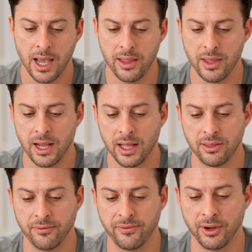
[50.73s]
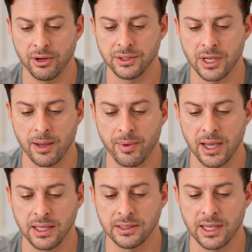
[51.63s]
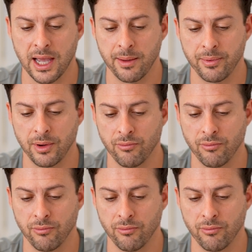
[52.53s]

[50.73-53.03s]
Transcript: and then at the very top, I can tap